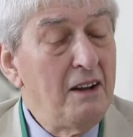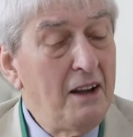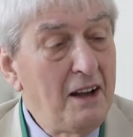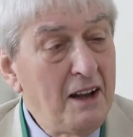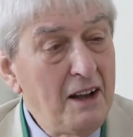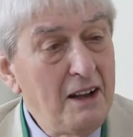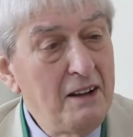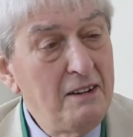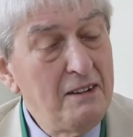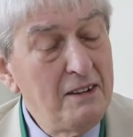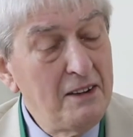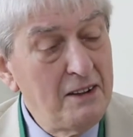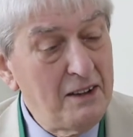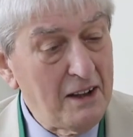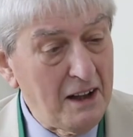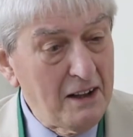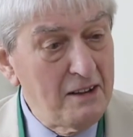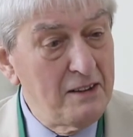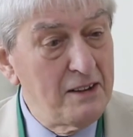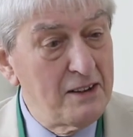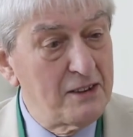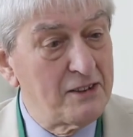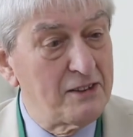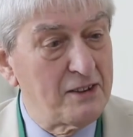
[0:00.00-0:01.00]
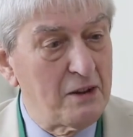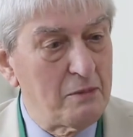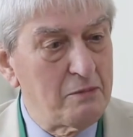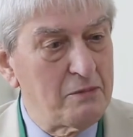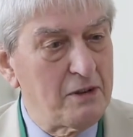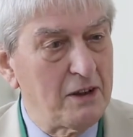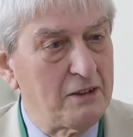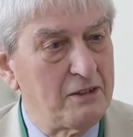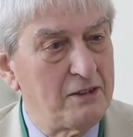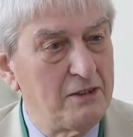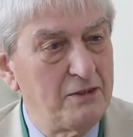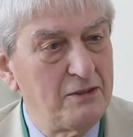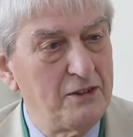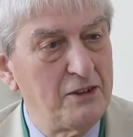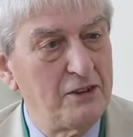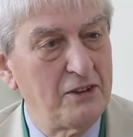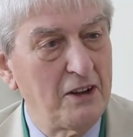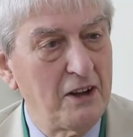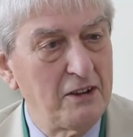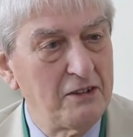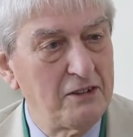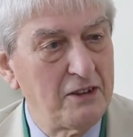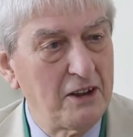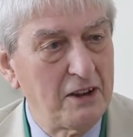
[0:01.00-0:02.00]
In the subject of
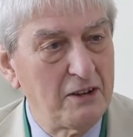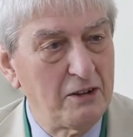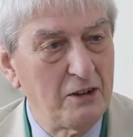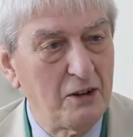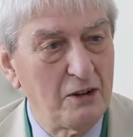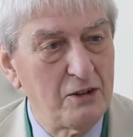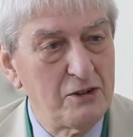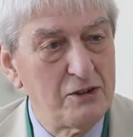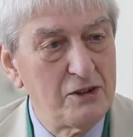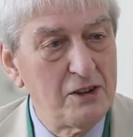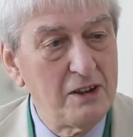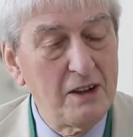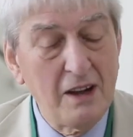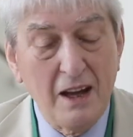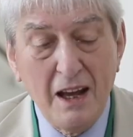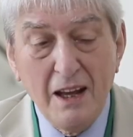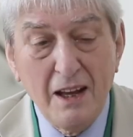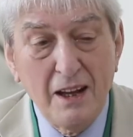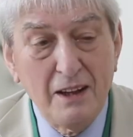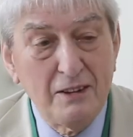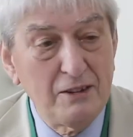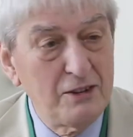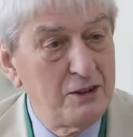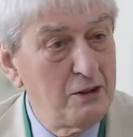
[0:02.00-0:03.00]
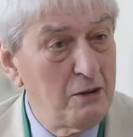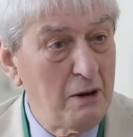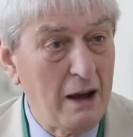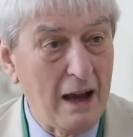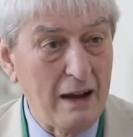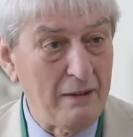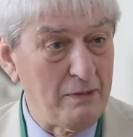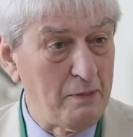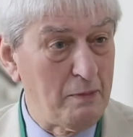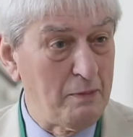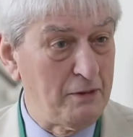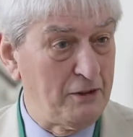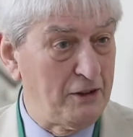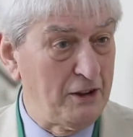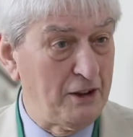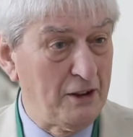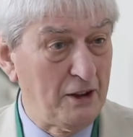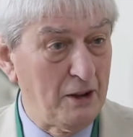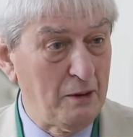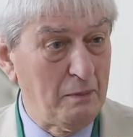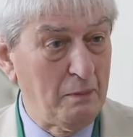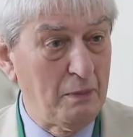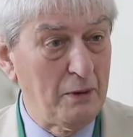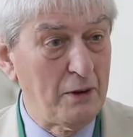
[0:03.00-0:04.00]
design technology, do you have a
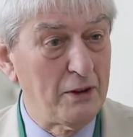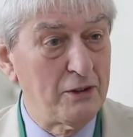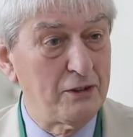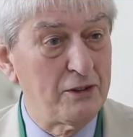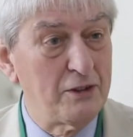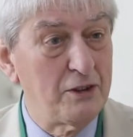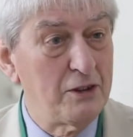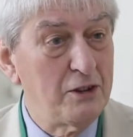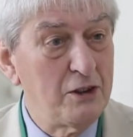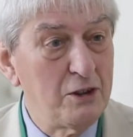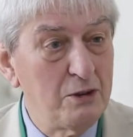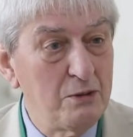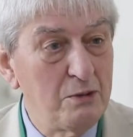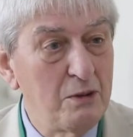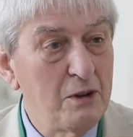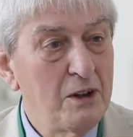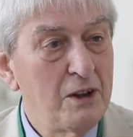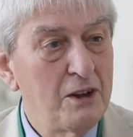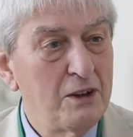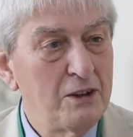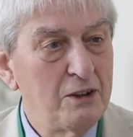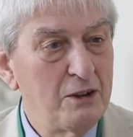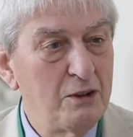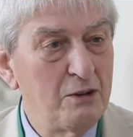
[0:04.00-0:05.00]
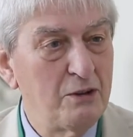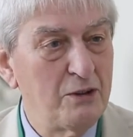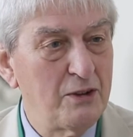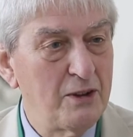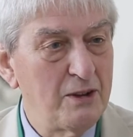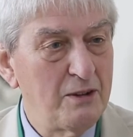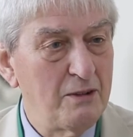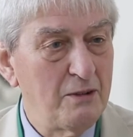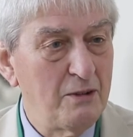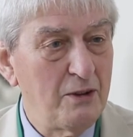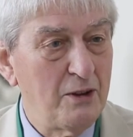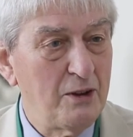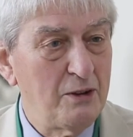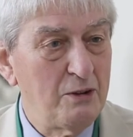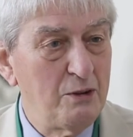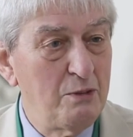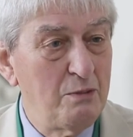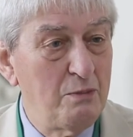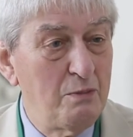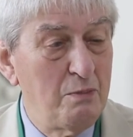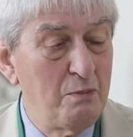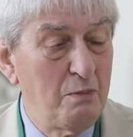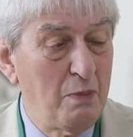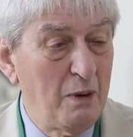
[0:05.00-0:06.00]
particular person that
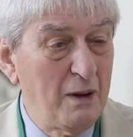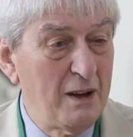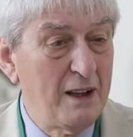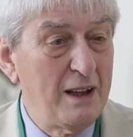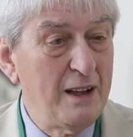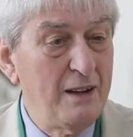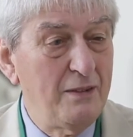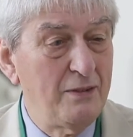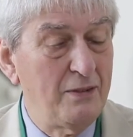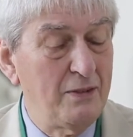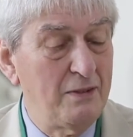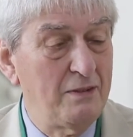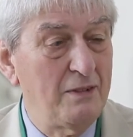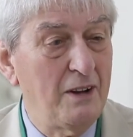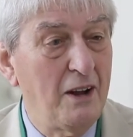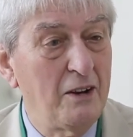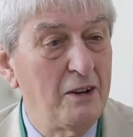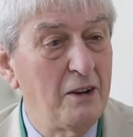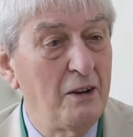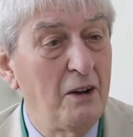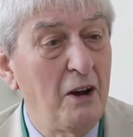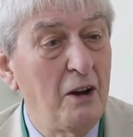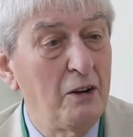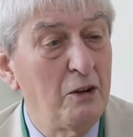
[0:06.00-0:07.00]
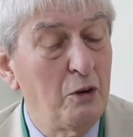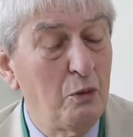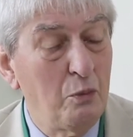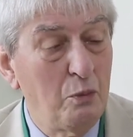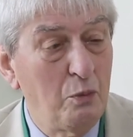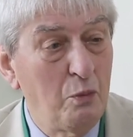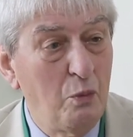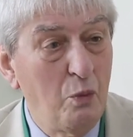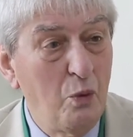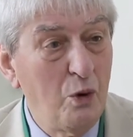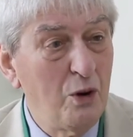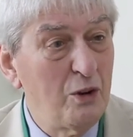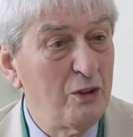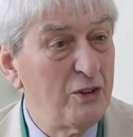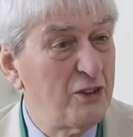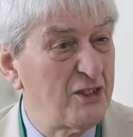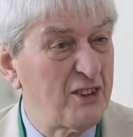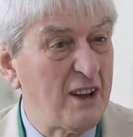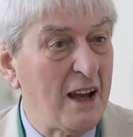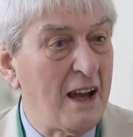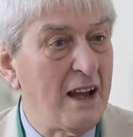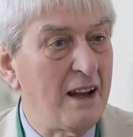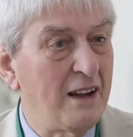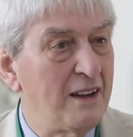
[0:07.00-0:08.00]
you believe on a world
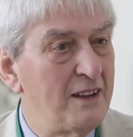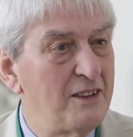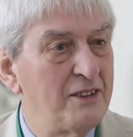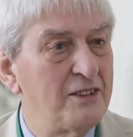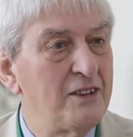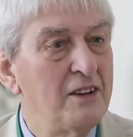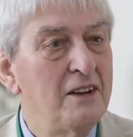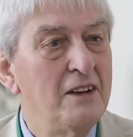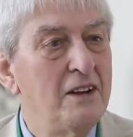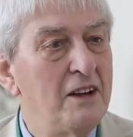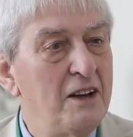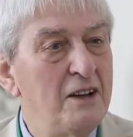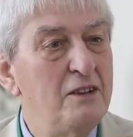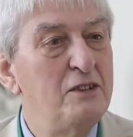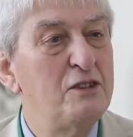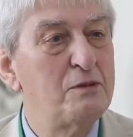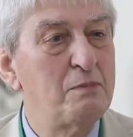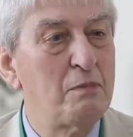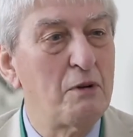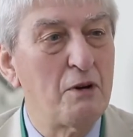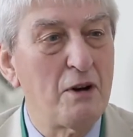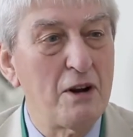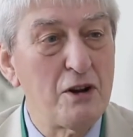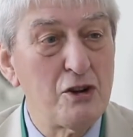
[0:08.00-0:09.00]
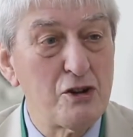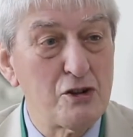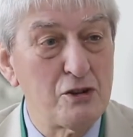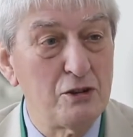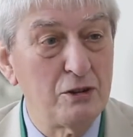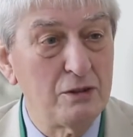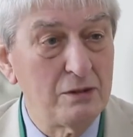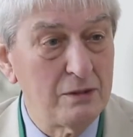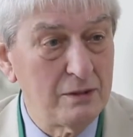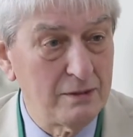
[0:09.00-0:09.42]
scale is inspirational?